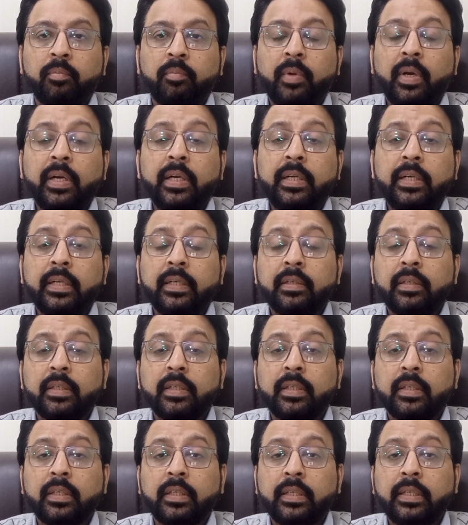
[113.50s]
But
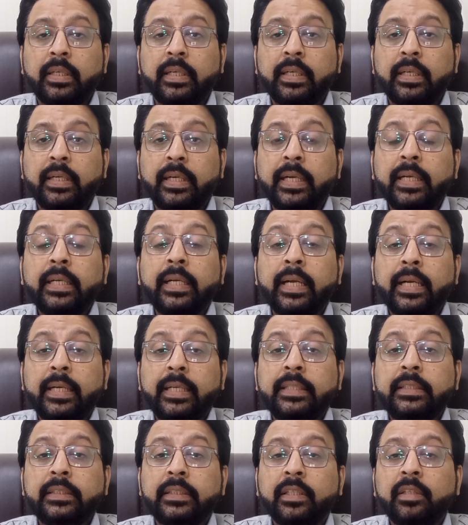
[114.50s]
in
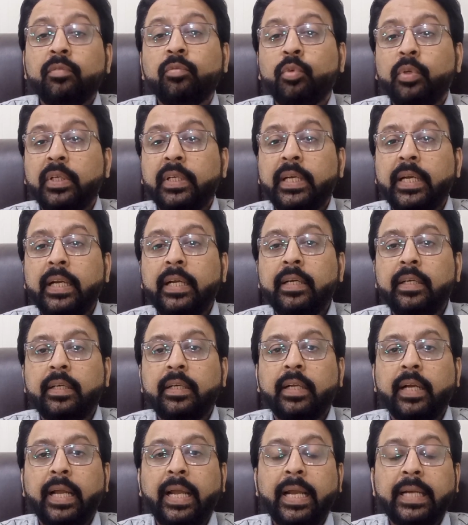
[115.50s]
addition, we
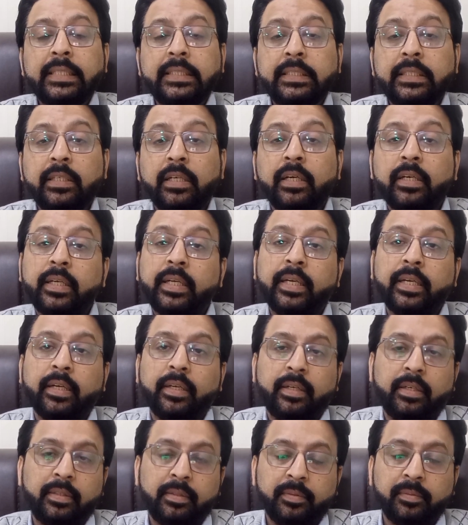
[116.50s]
need extra
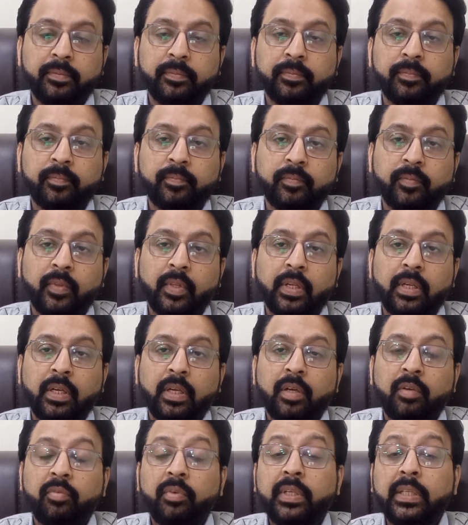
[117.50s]
care
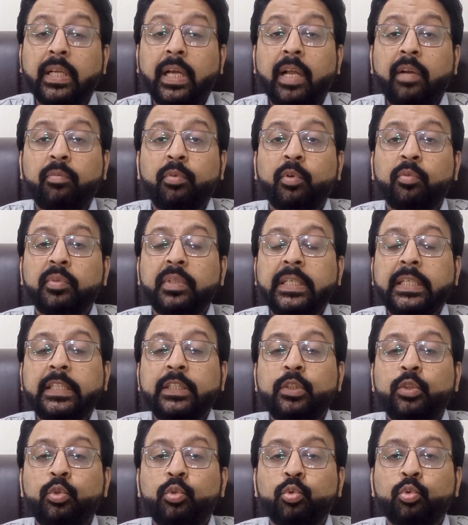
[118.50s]
with the help of
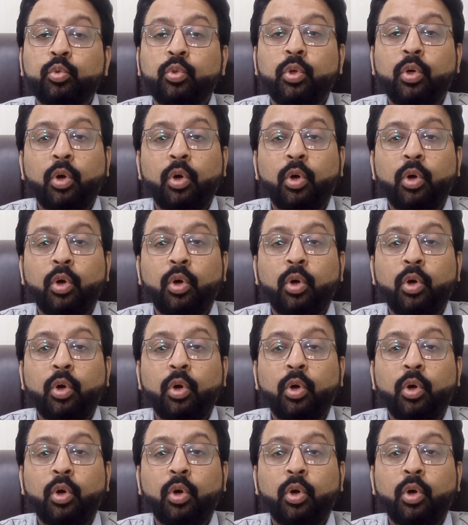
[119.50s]
these two